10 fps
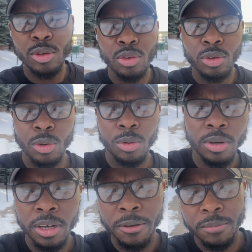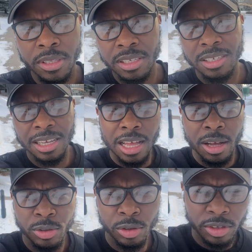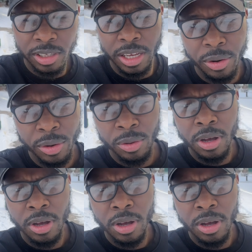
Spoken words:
So this is an outdoor scenario.